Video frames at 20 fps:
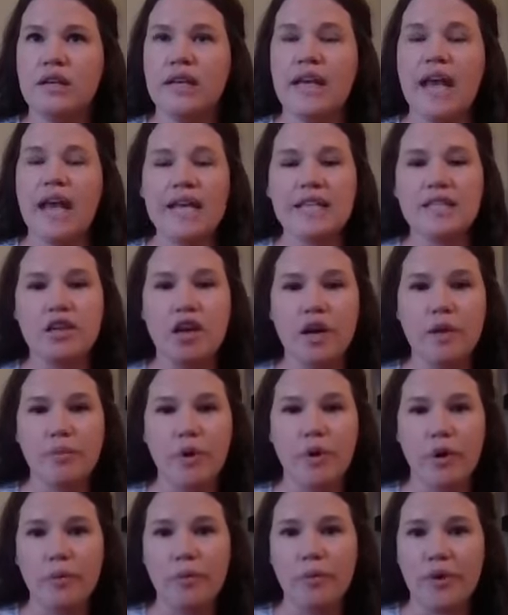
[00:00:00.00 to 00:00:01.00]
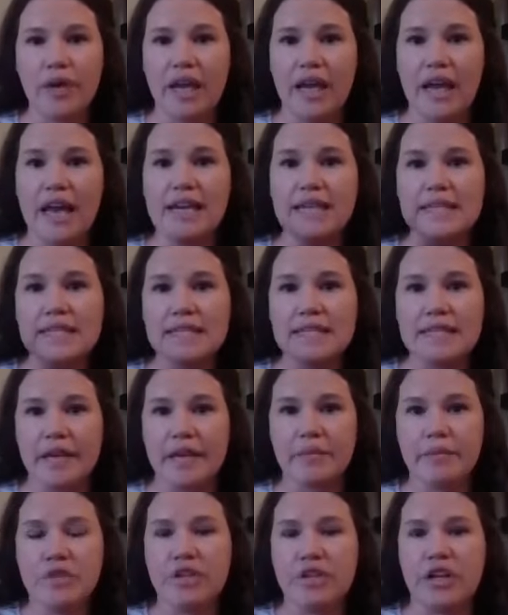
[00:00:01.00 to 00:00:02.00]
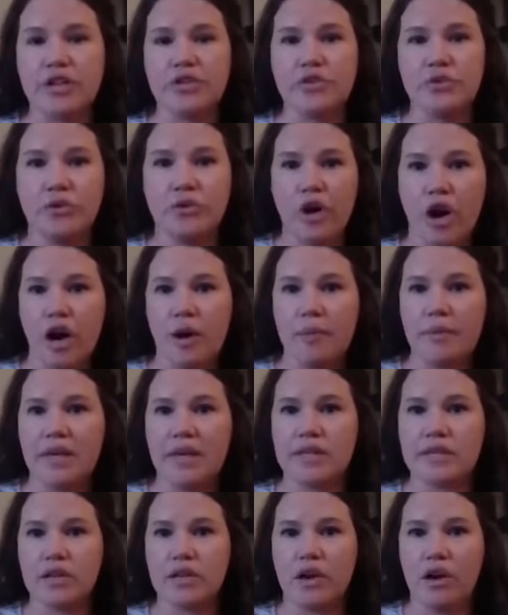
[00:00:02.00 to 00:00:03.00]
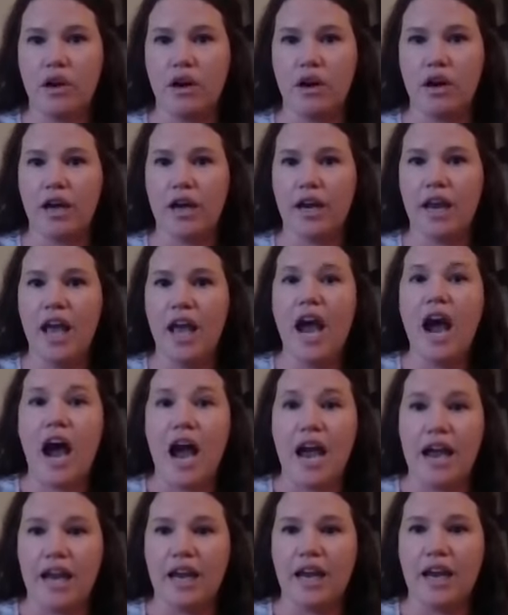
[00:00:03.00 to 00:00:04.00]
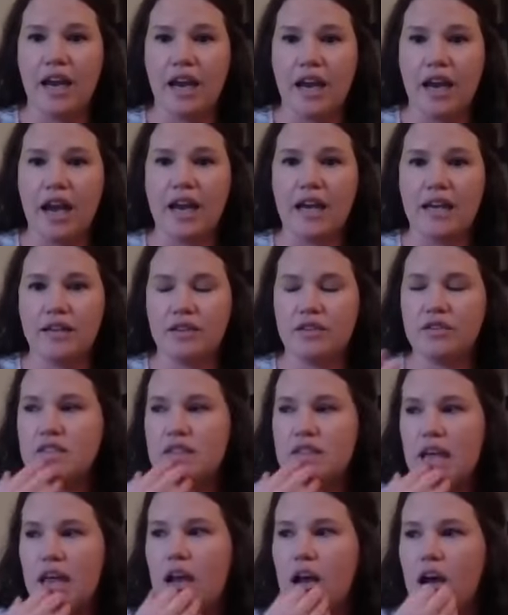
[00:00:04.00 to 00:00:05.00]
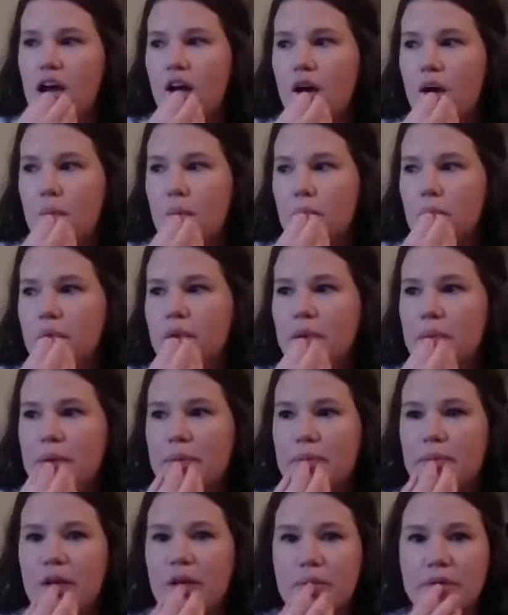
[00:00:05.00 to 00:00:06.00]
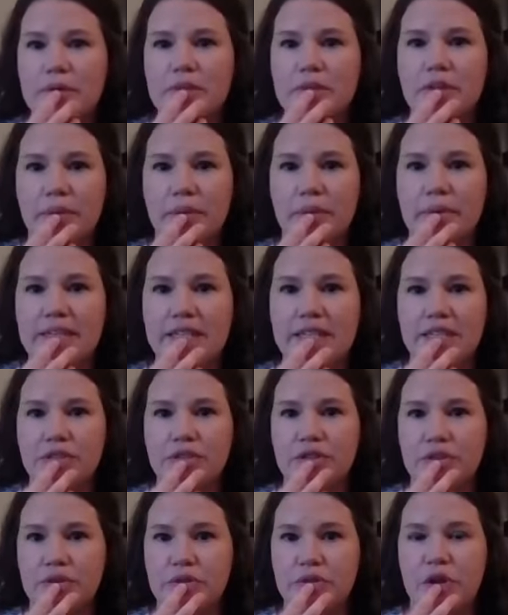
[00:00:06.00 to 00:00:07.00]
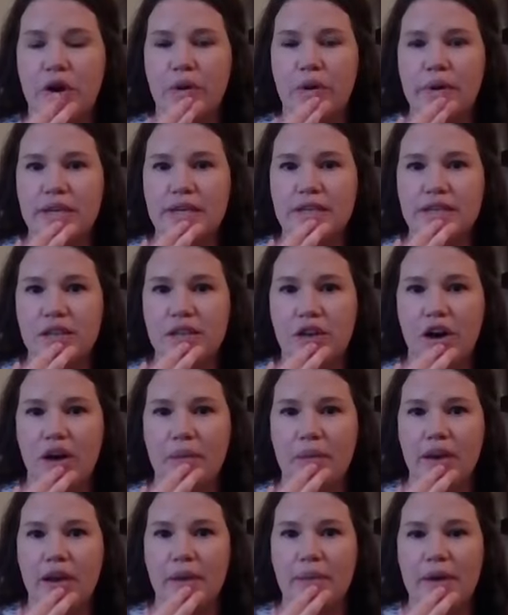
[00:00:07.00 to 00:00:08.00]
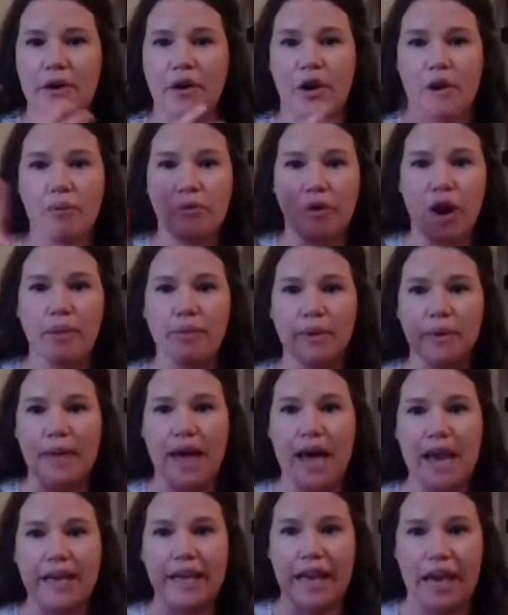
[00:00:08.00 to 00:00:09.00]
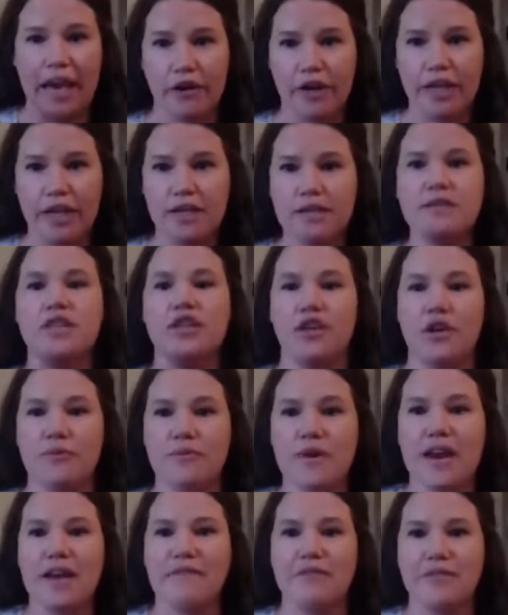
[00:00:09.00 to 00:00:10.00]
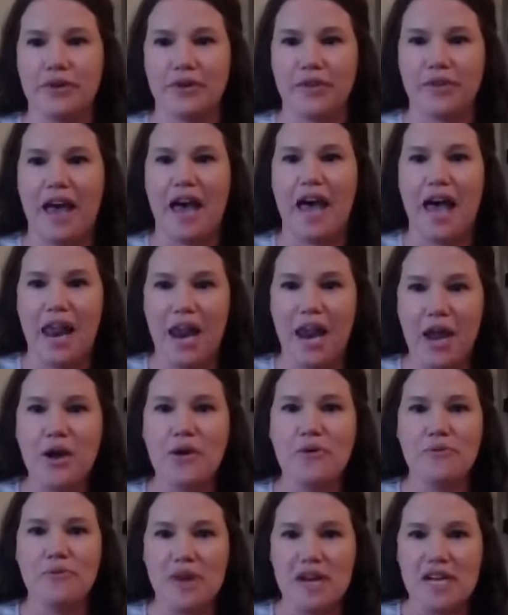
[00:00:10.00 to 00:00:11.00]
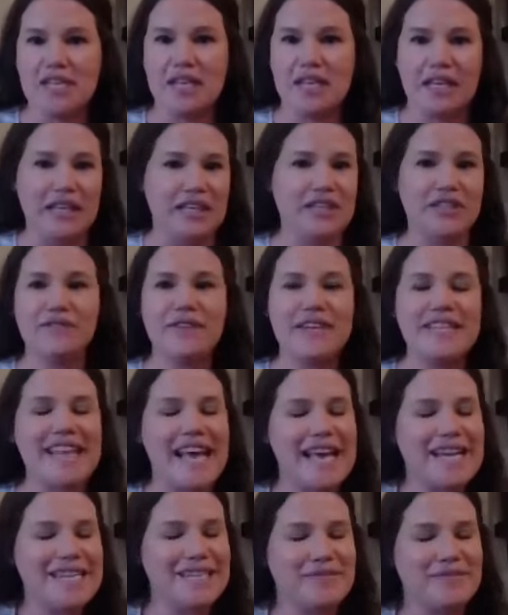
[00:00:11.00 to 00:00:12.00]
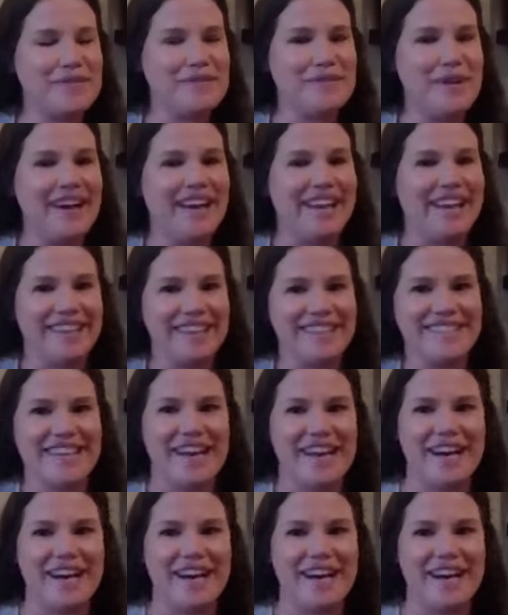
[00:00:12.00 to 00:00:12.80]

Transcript: yeah, it's not appropriate and it's damaging to comment on. I said in my blog post, my teacher used to always comment about our problematic areas, you know, whatever that was. Each of us had different ones.